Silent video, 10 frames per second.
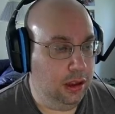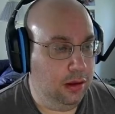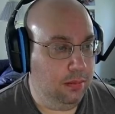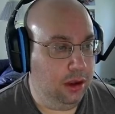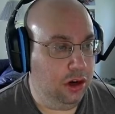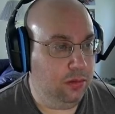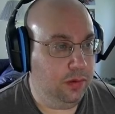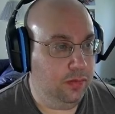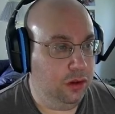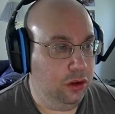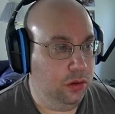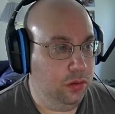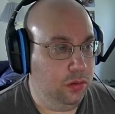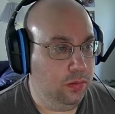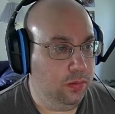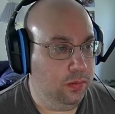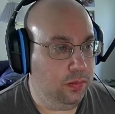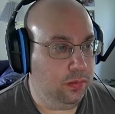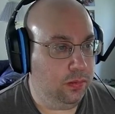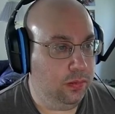management view,
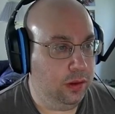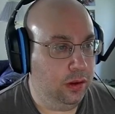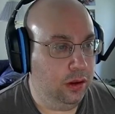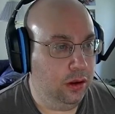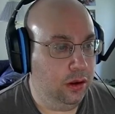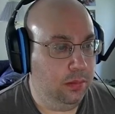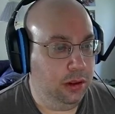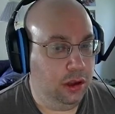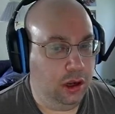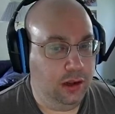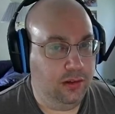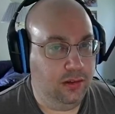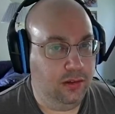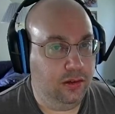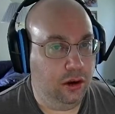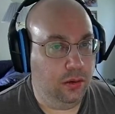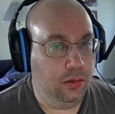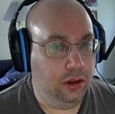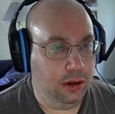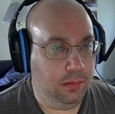plots. So
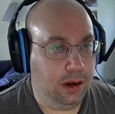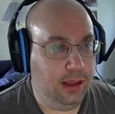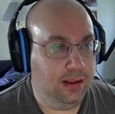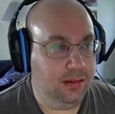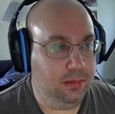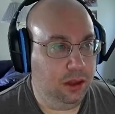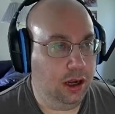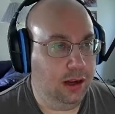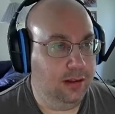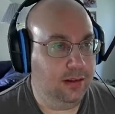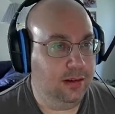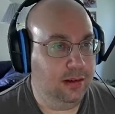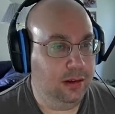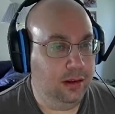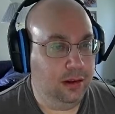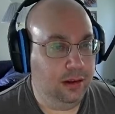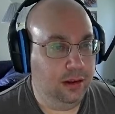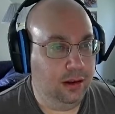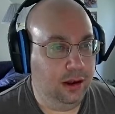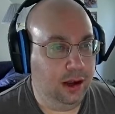you can buy this plot.
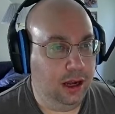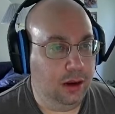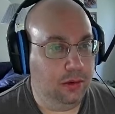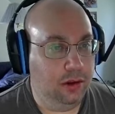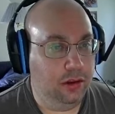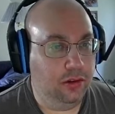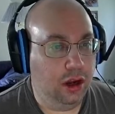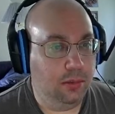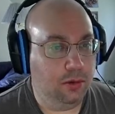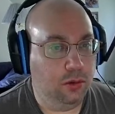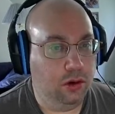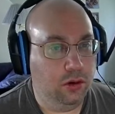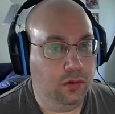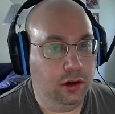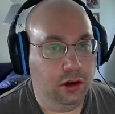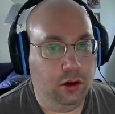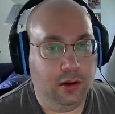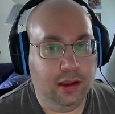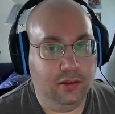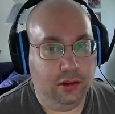We're in the top corner over here.
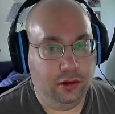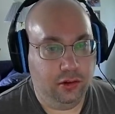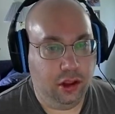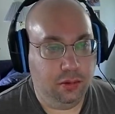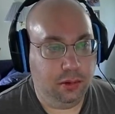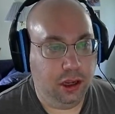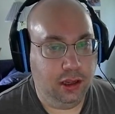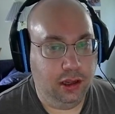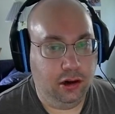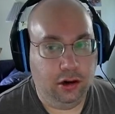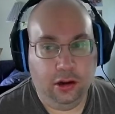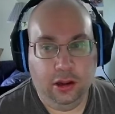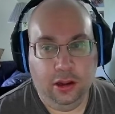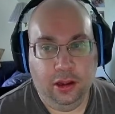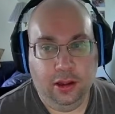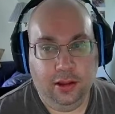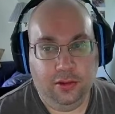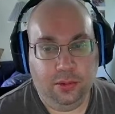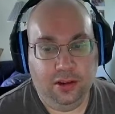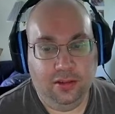Okay, so there's another plot here. This
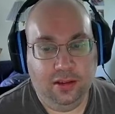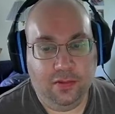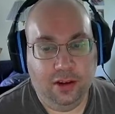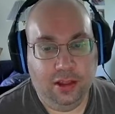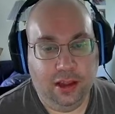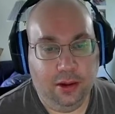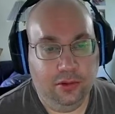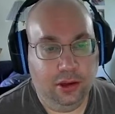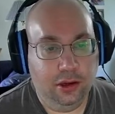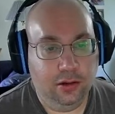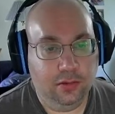one is 70,000,